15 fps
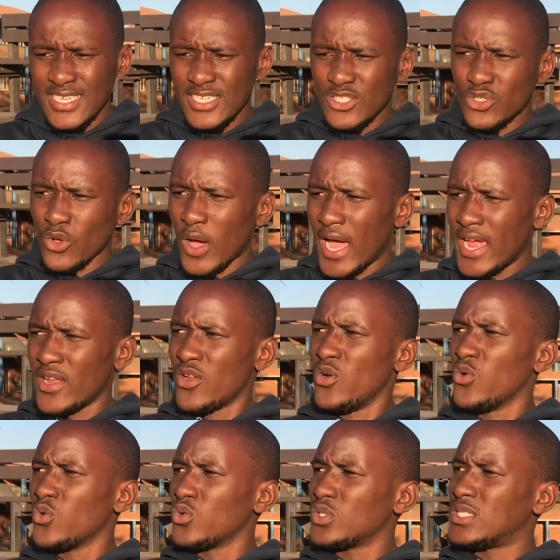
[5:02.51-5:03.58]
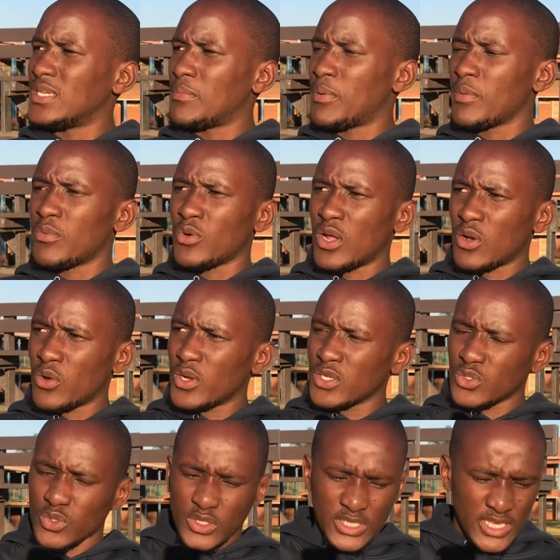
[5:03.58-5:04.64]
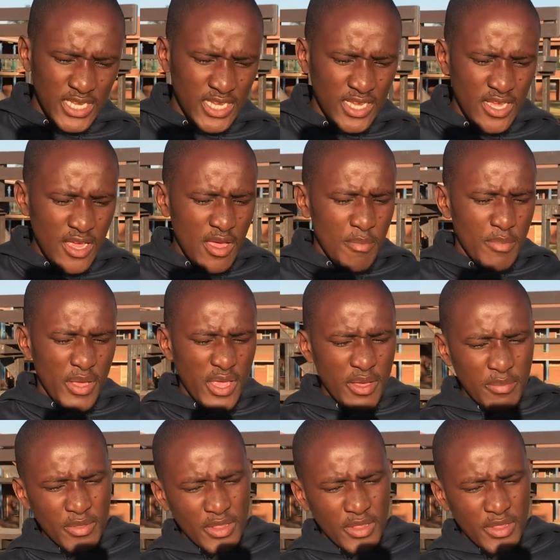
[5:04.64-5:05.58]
So I know good see people are going to say maybe